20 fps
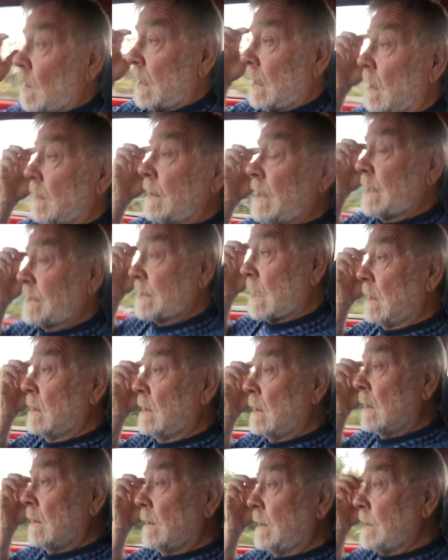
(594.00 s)
one only has a
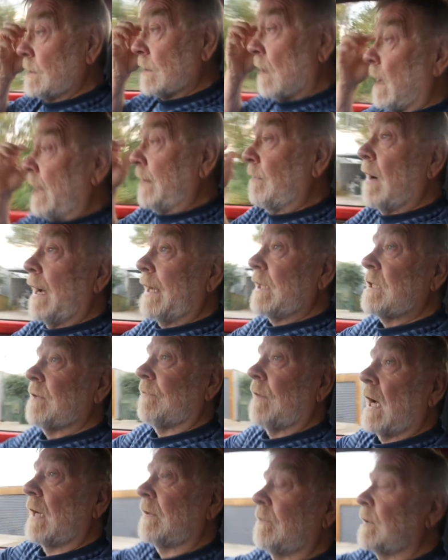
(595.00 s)
design range
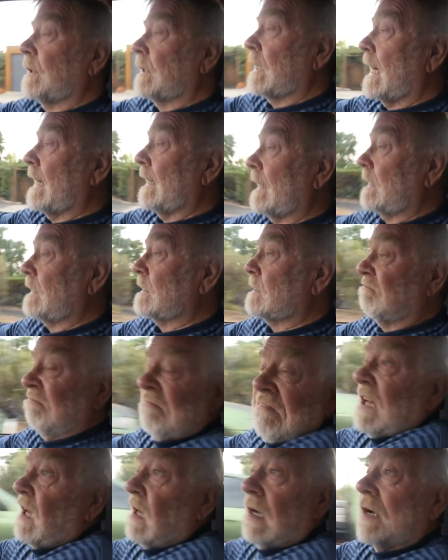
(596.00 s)
of 100 k's.
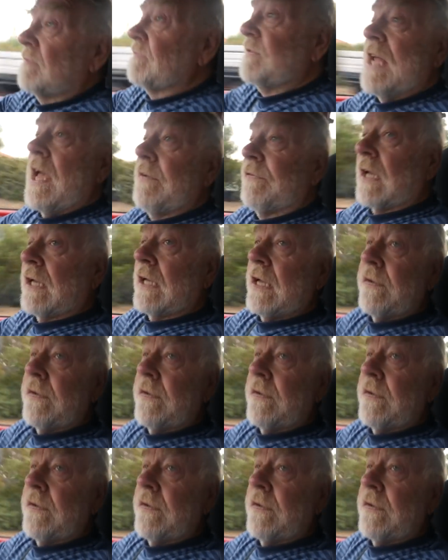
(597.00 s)
I've never